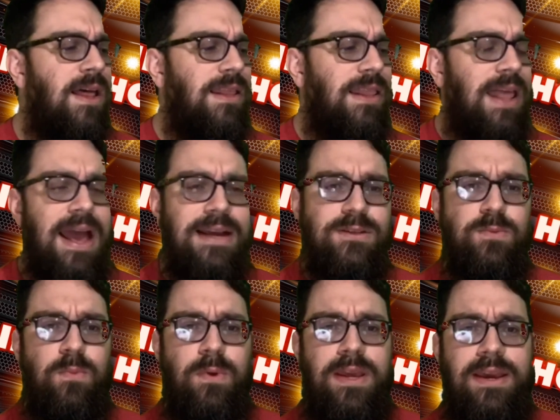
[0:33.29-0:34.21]
Last
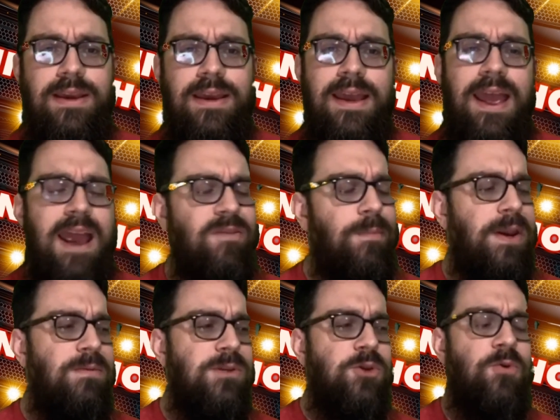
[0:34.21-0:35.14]
week, everybody
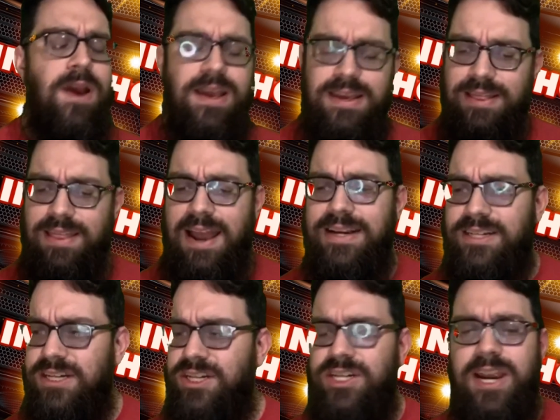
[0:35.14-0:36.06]
was great. You liked,
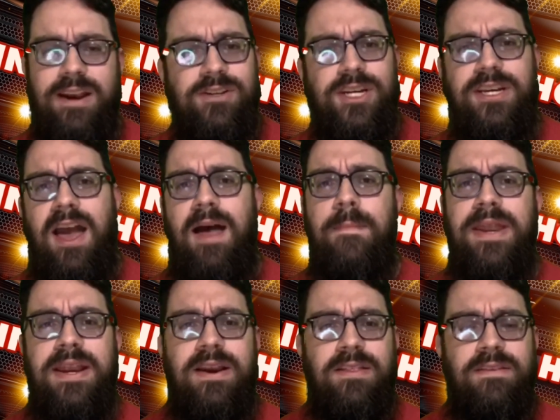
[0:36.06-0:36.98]
you shared, you
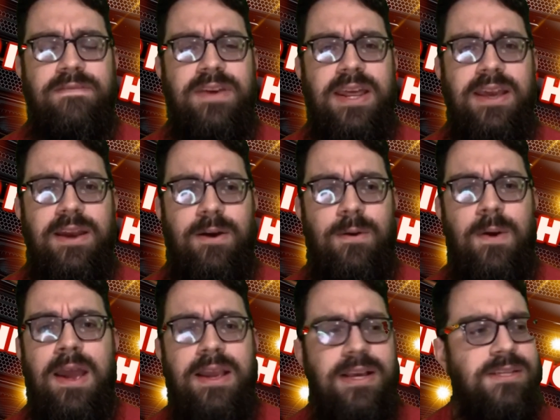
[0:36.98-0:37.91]
commented on the video,
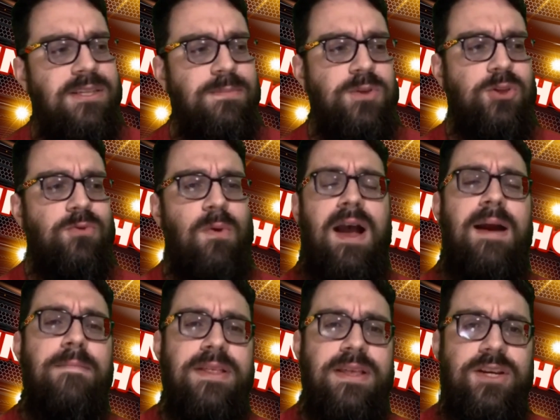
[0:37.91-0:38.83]
you
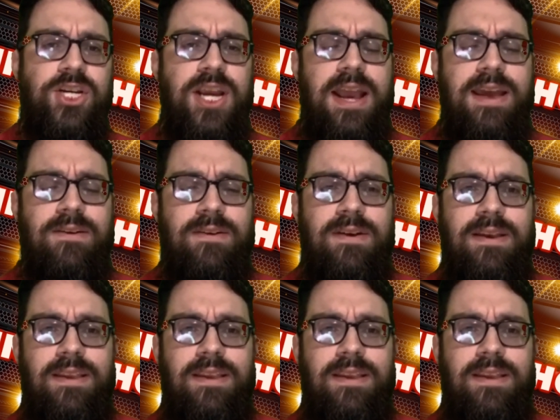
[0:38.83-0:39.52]
subscribed to the channel.